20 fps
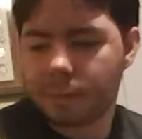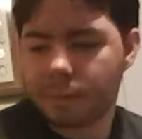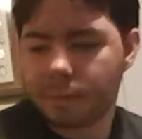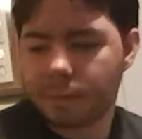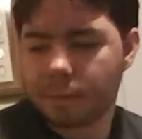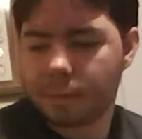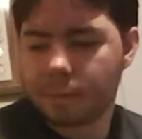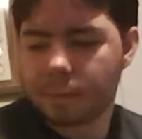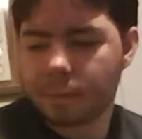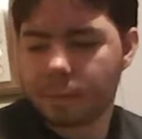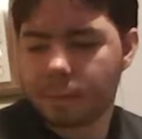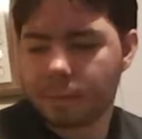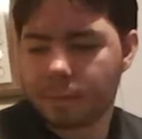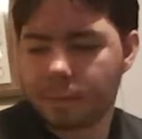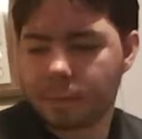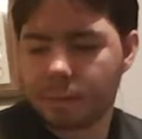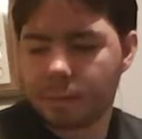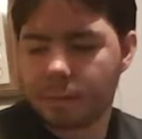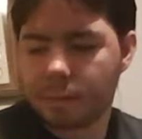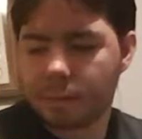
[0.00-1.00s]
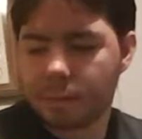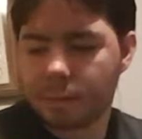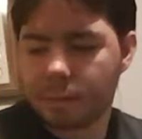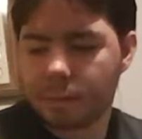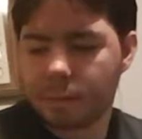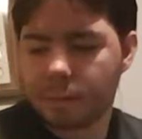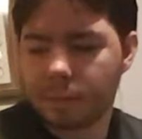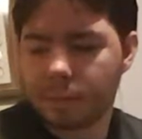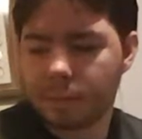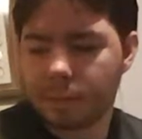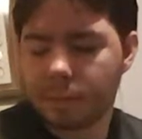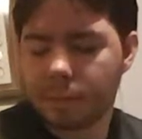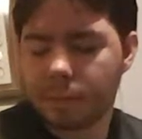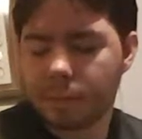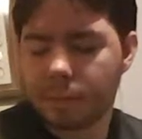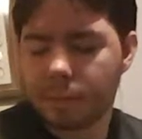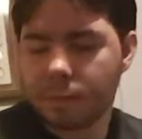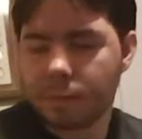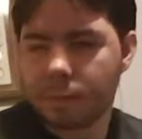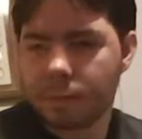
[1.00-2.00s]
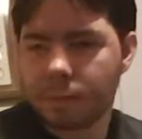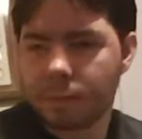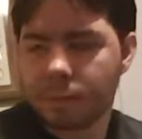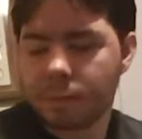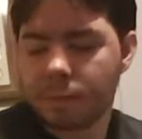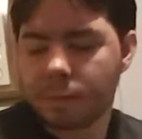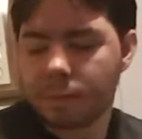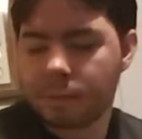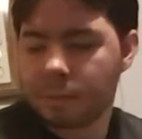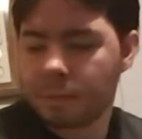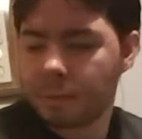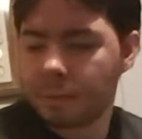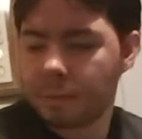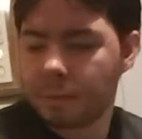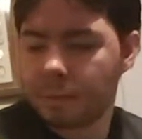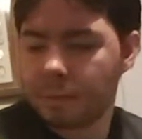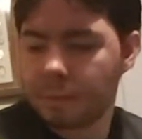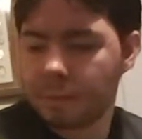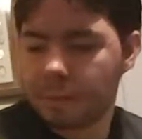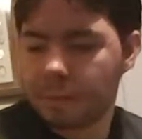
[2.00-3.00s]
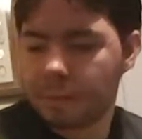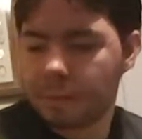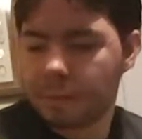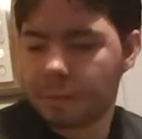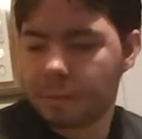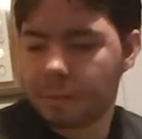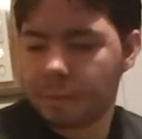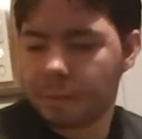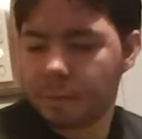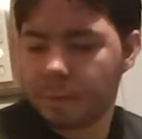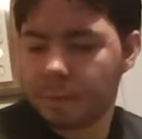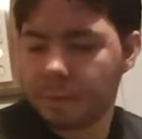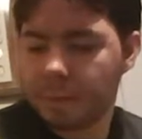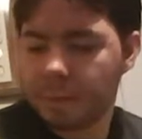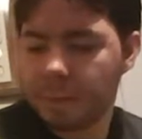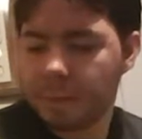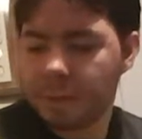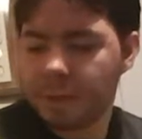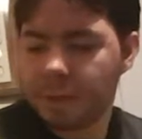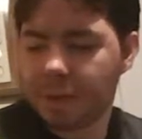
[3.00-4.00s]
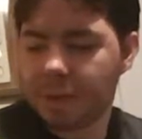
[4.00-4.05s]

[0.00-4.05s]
No words are spoken by the person on screen.